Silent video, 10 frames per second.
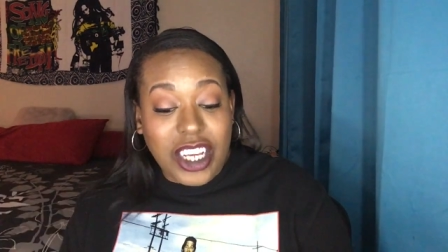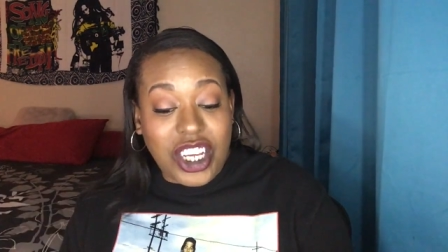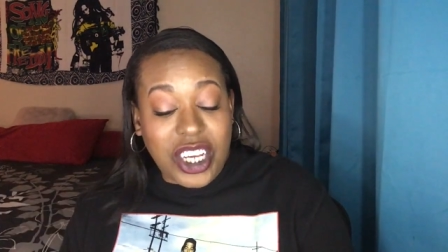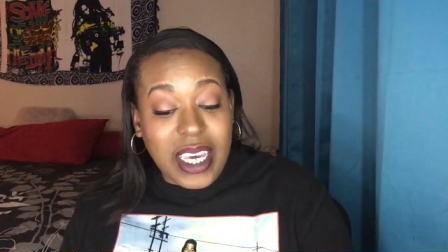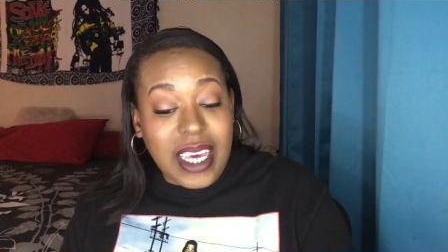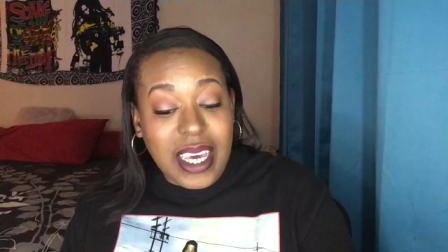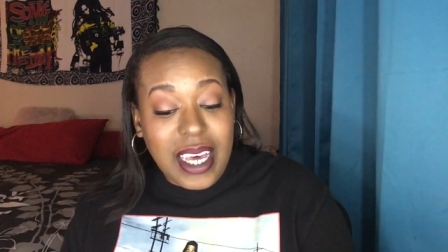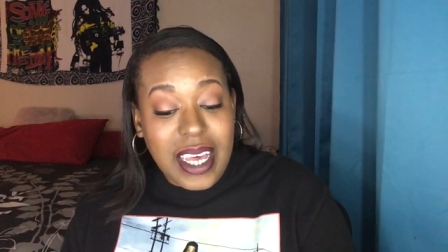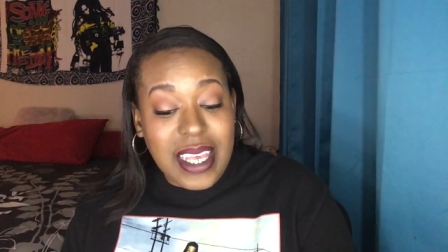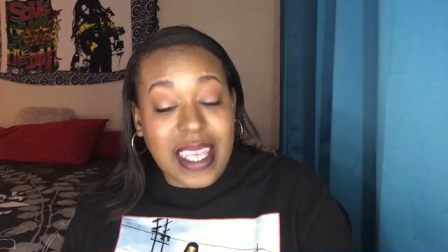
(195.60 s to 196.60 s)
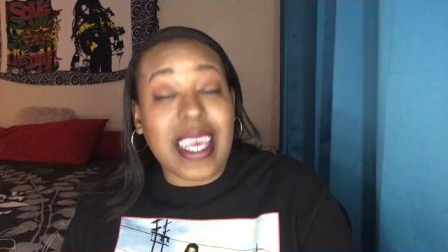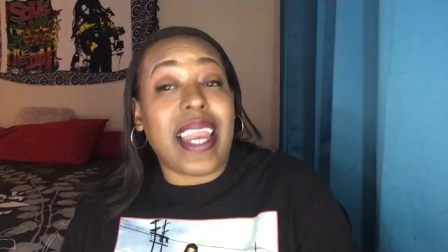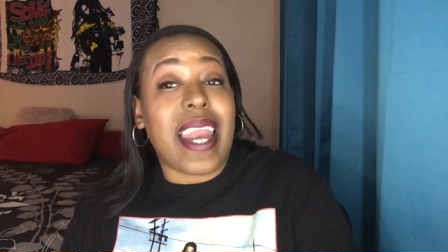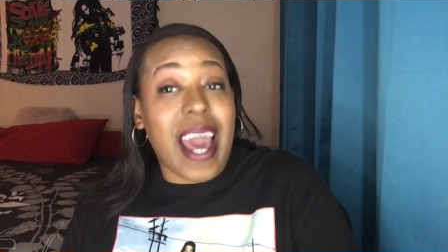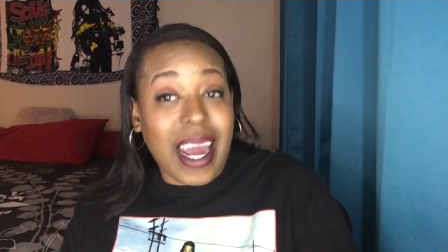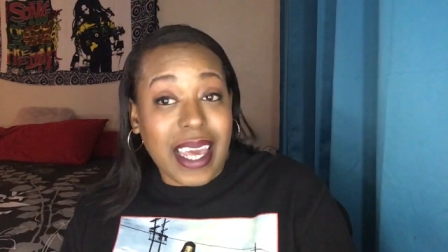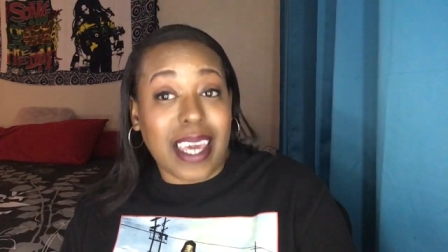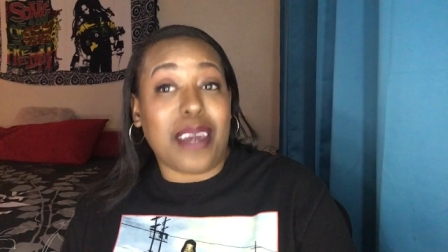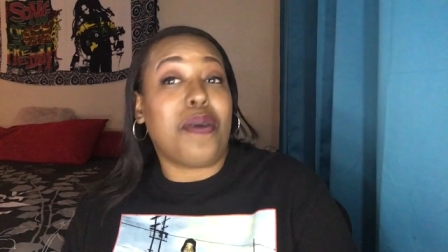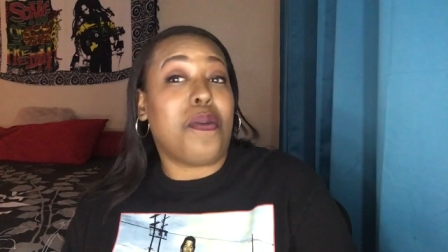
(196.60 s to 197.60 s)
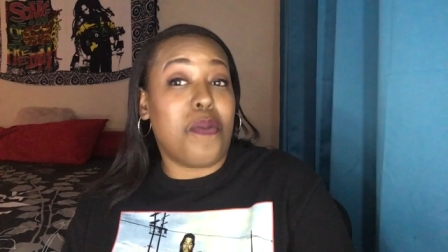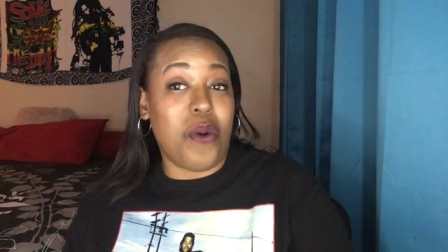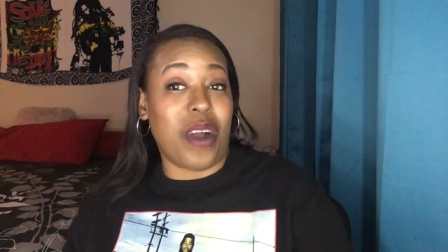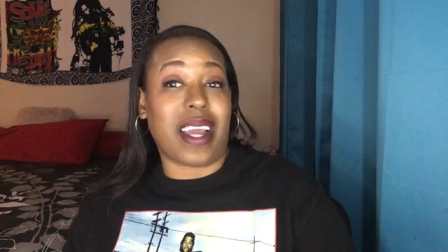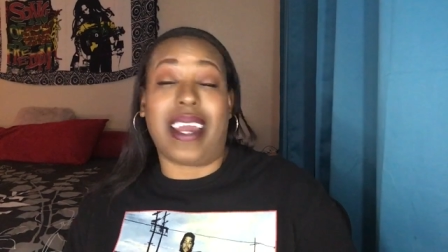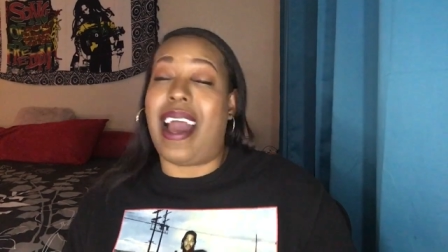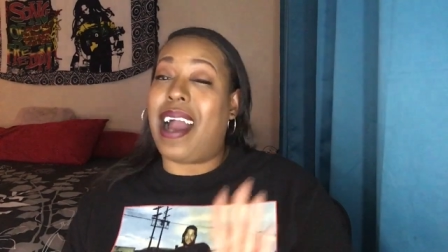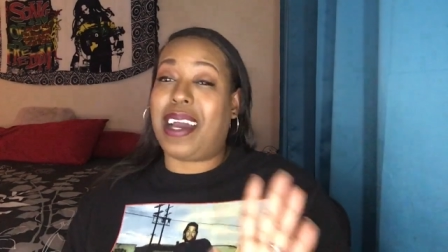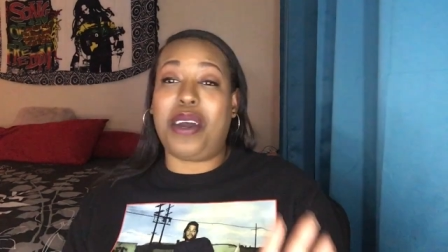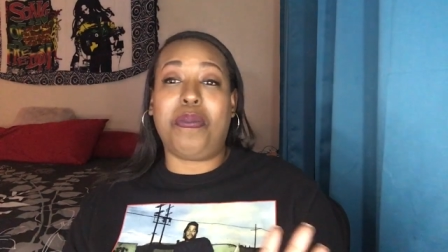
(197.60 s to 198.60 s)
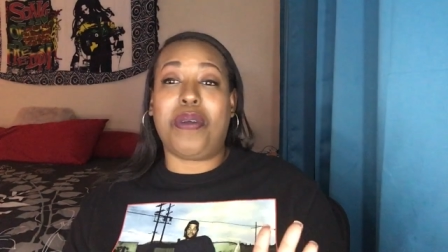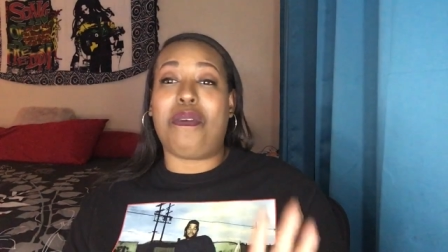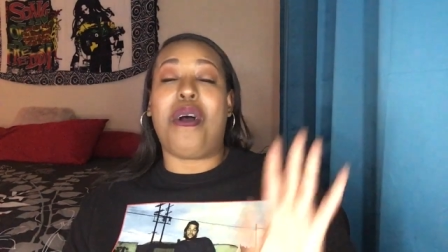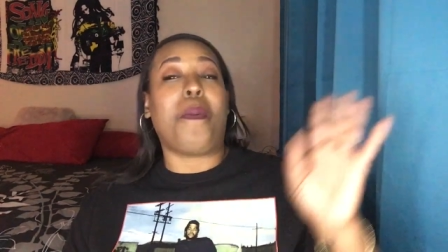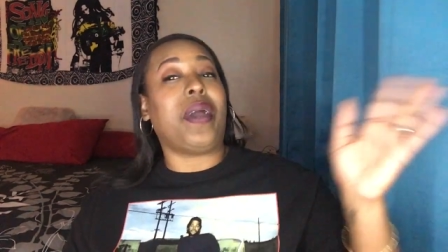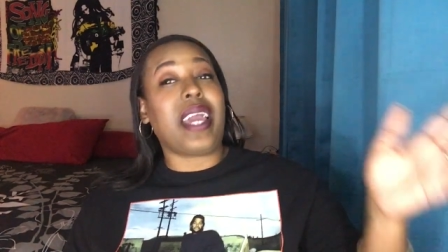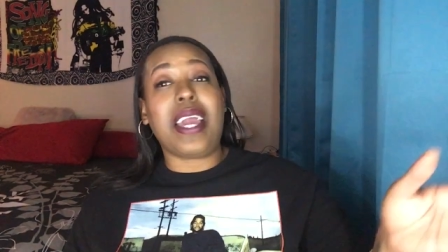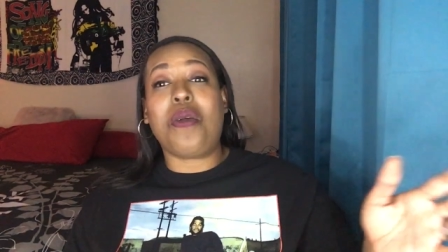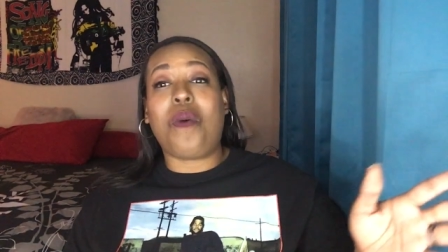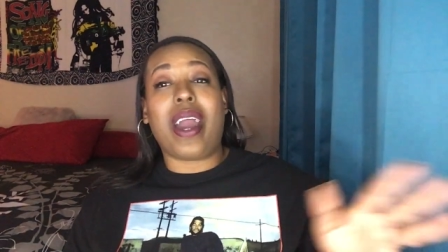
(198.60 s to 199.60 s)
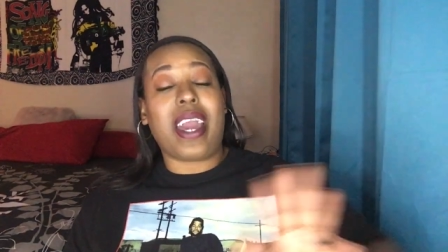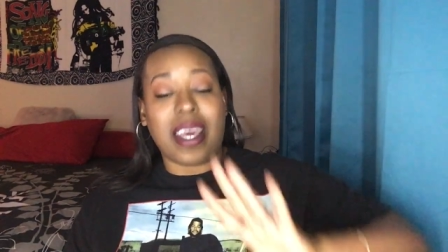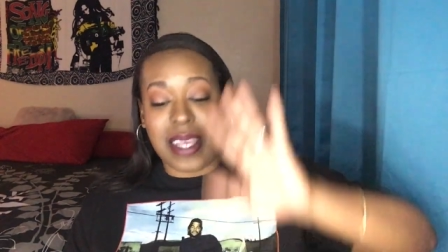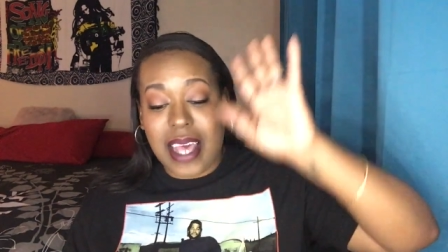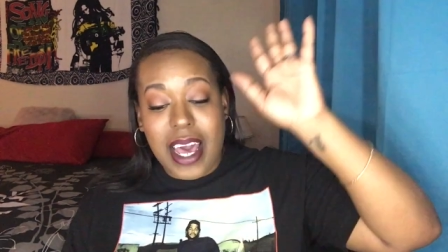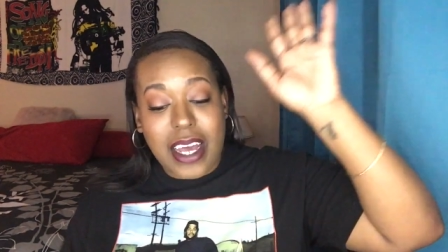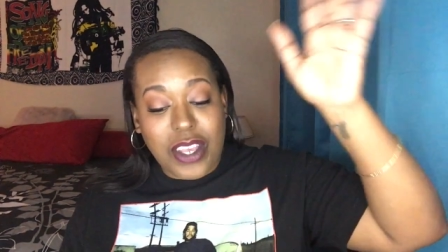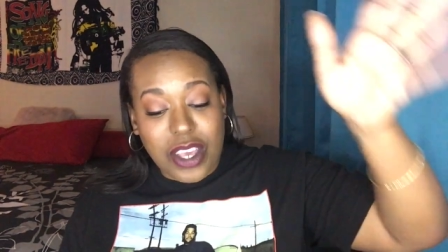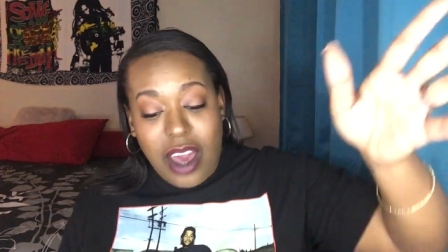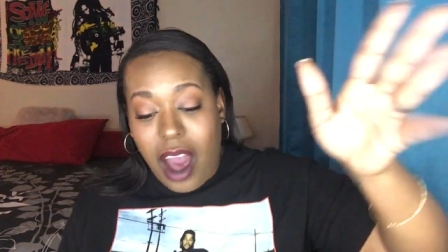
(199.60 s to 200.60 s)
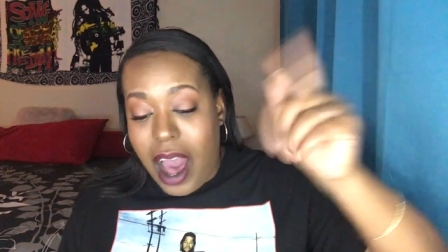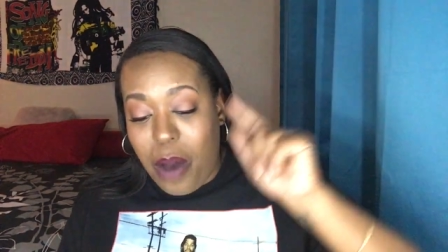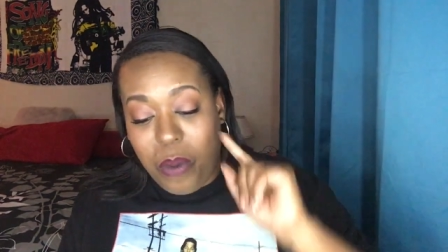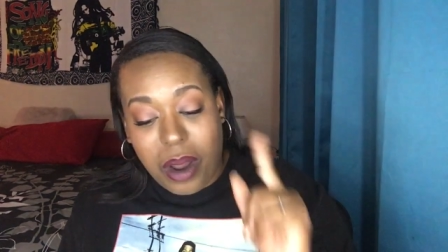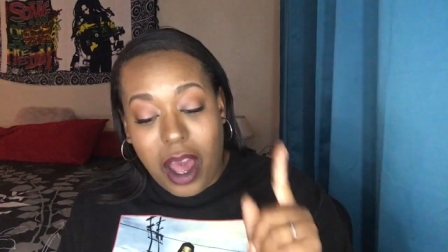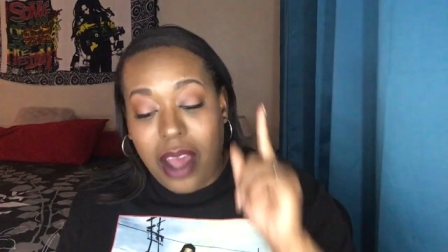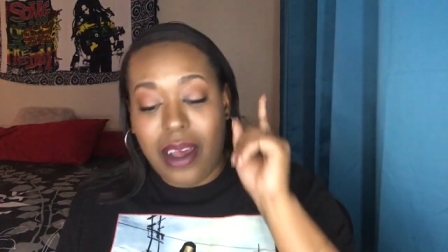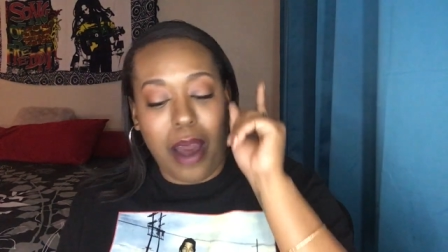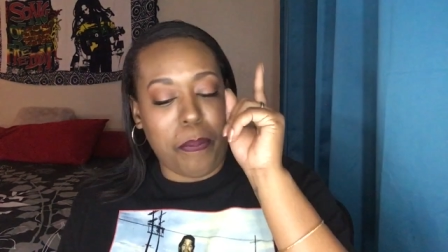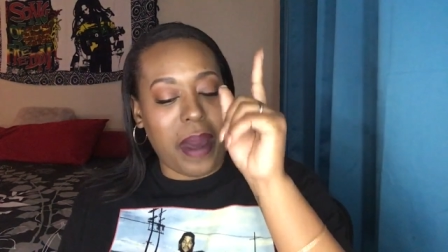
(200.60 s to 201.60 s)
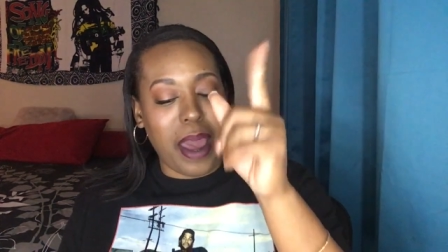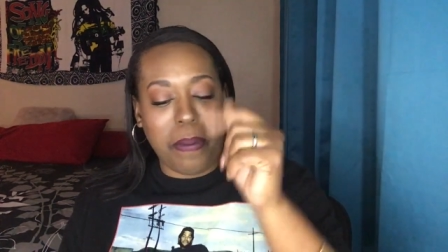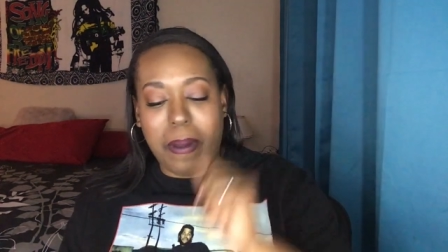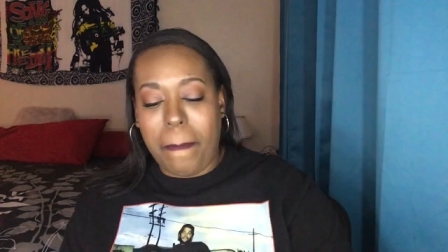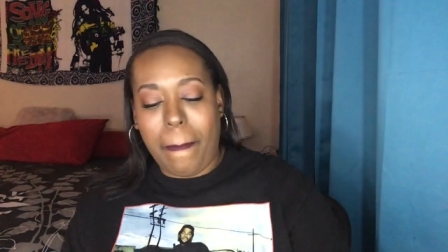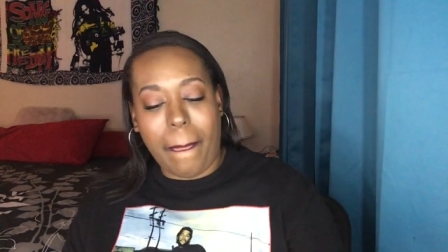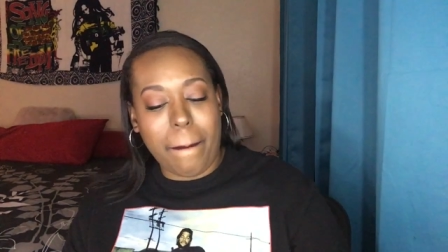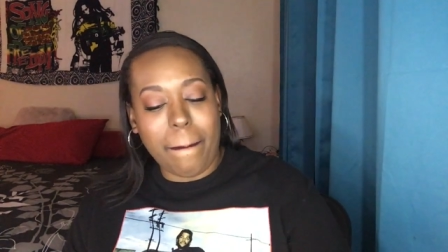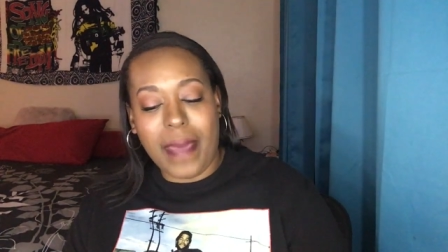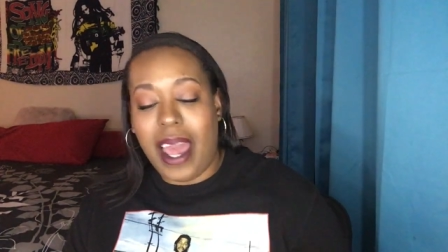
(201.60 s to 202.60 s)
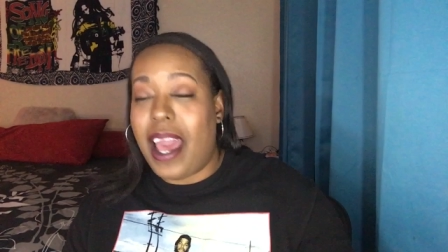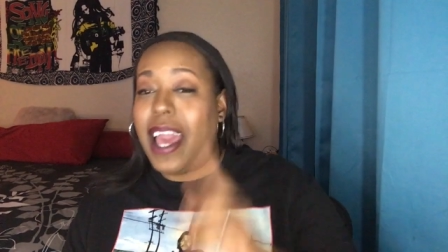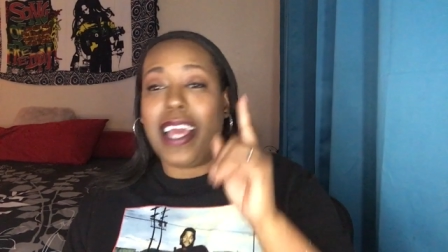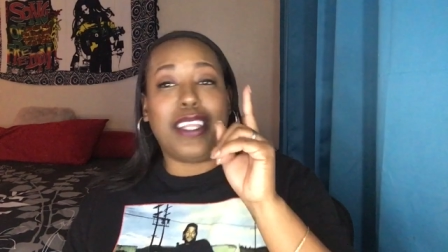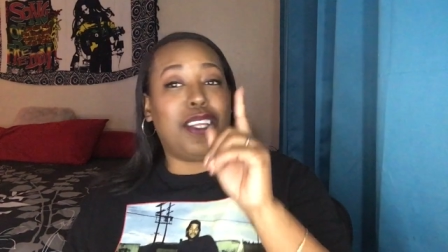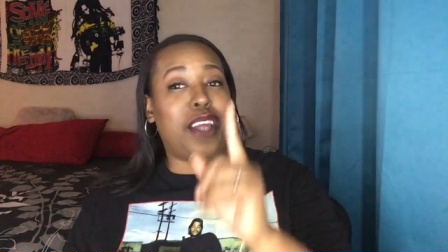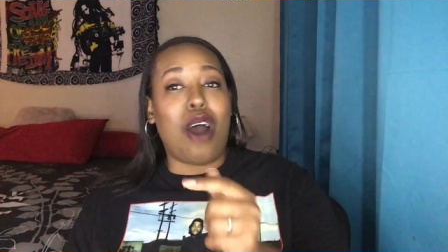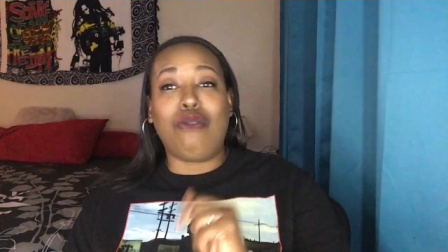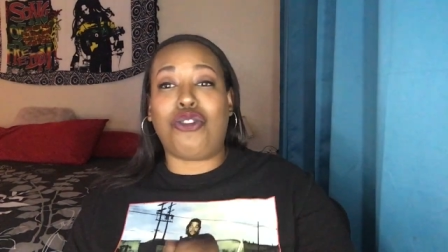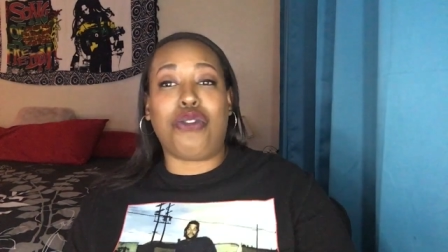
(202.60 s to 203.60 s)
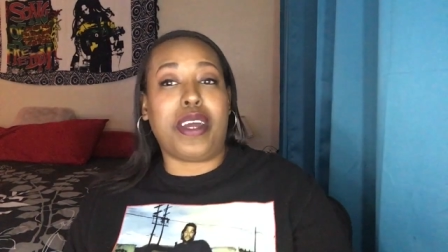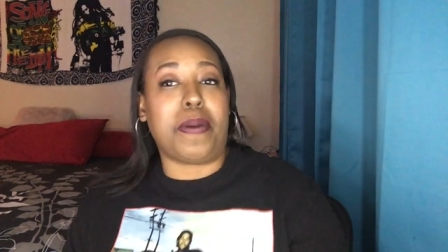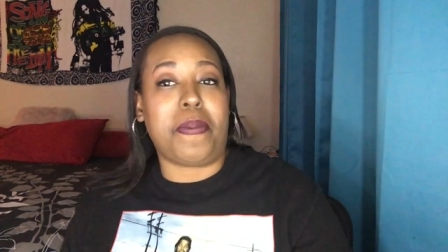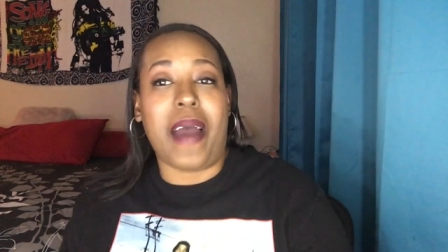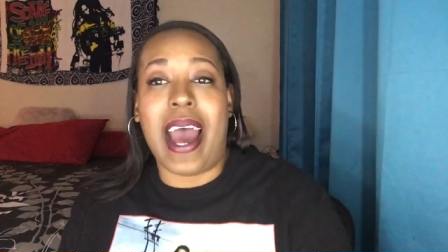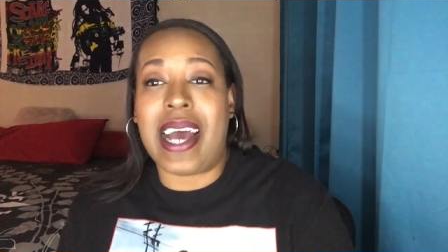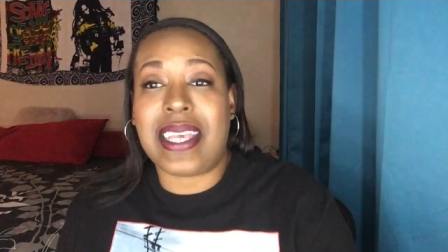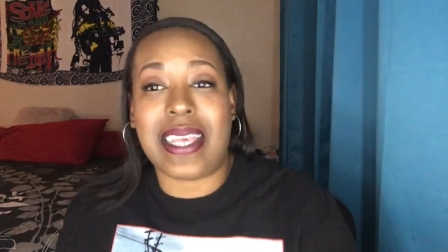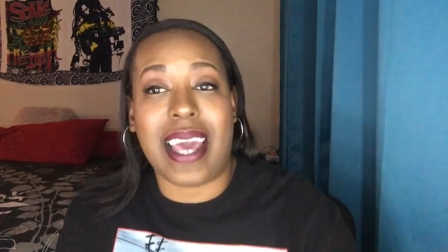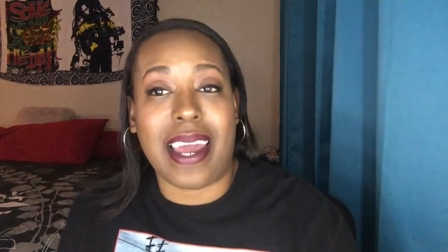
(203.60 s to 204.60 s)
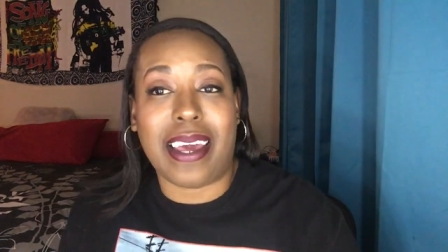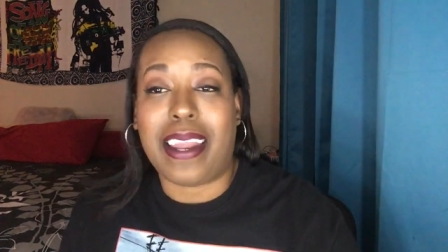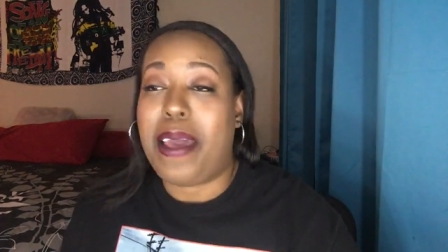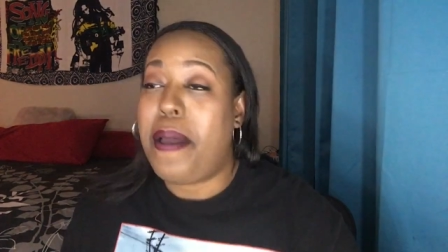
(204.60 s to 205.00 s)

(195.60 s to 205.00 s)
G Sanani Morgan. I could be wrong. But anyways, to y'all, I want to, baby, don't trip. I said it.